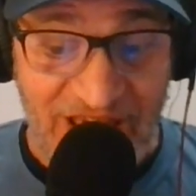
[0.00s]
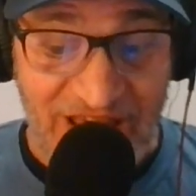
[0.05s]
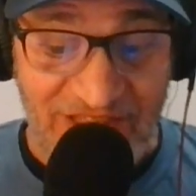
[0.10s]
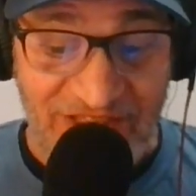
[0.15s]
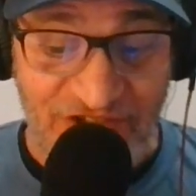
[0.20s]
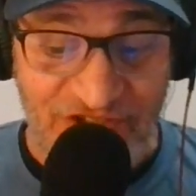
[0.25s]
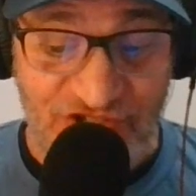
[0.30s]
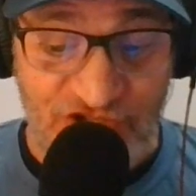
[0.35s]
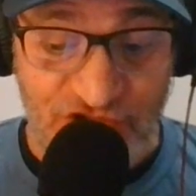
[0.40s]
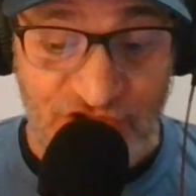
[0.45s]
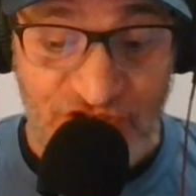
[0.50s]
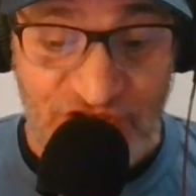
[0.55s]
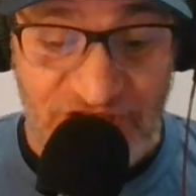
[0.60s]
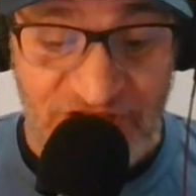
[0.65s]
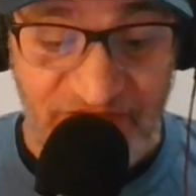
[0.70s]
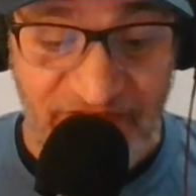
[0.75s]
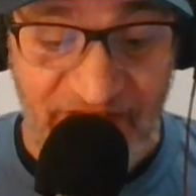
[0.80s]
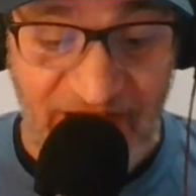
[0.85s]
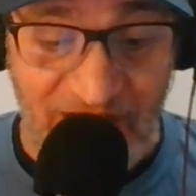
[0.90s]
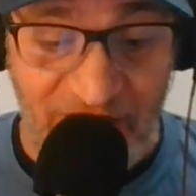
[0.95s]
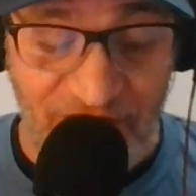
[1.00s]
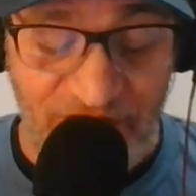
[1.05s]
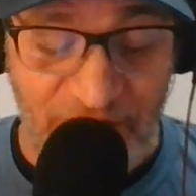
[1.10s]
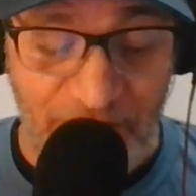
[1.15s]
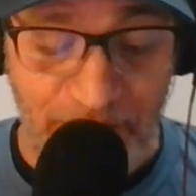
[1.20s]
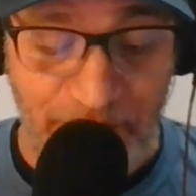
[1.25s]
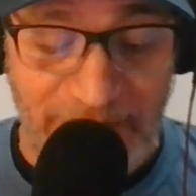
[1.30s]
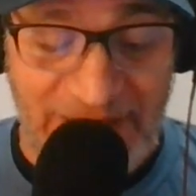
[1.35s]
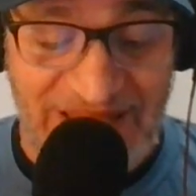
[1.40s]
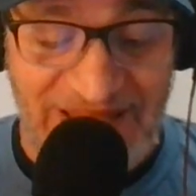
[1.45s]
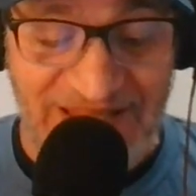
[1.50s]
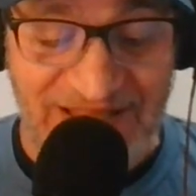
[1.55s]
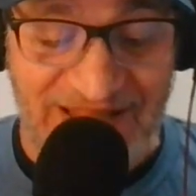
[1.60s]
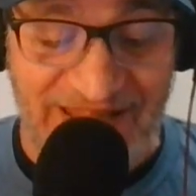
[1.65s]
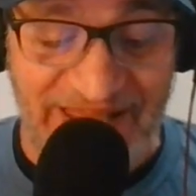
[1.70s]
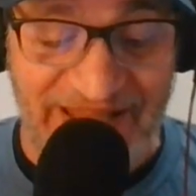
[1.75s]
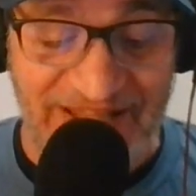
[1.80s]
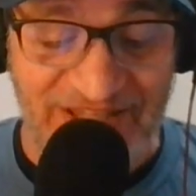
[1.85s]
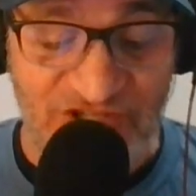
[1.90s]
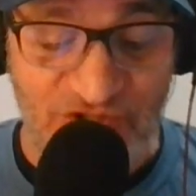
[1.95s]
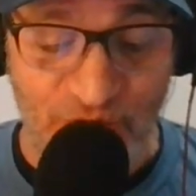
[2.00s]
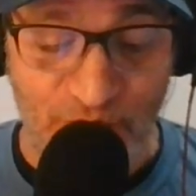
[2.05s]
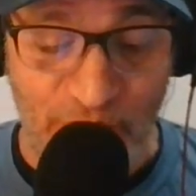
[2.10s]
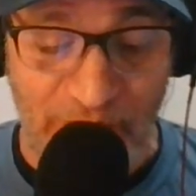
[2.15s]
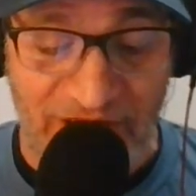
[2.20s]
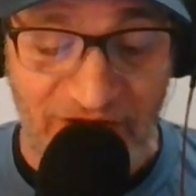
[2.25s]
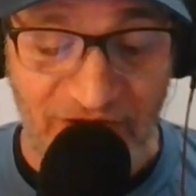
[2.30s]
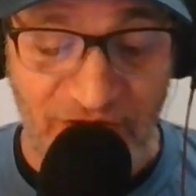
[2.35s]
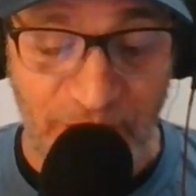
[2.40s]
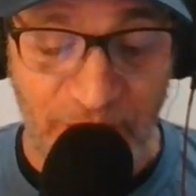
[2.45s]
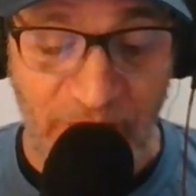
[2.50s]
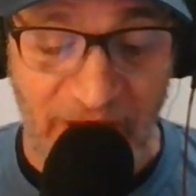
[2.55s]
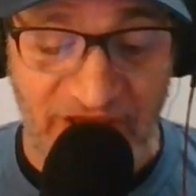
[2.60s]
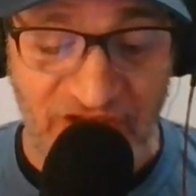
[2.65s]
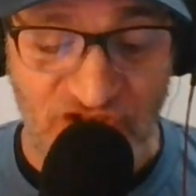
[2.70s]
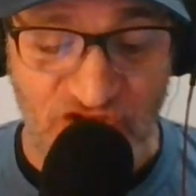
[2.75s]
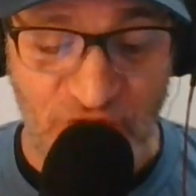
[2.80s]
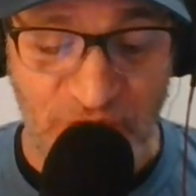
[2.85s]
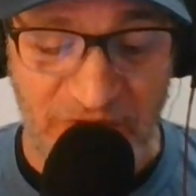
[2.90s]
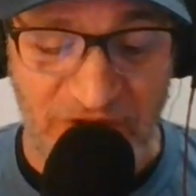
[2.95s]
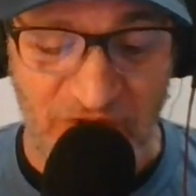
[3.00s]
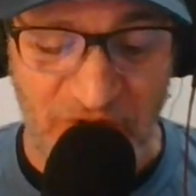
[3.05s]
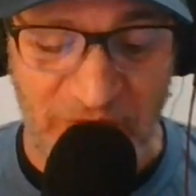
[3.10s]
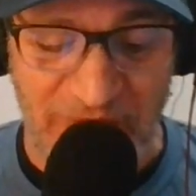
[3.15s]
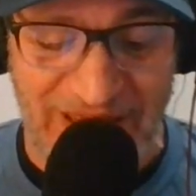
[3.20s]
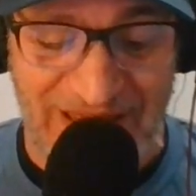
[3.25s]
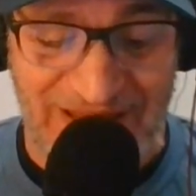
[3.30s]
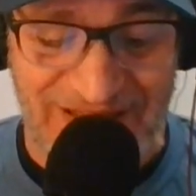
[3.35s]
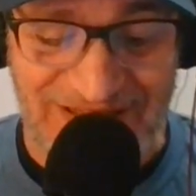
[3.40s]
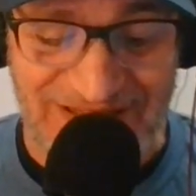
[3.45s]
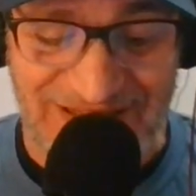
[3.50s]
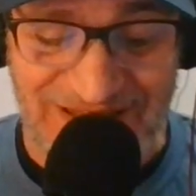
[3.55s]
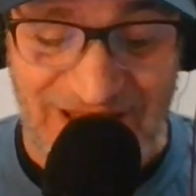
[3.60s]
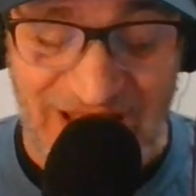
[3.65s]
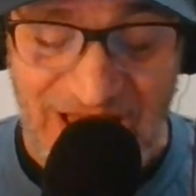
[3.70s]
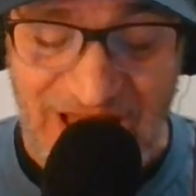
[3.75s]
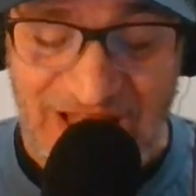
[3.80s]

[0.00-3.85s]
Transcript: the searchers found the Bean clan surrounded by human remains,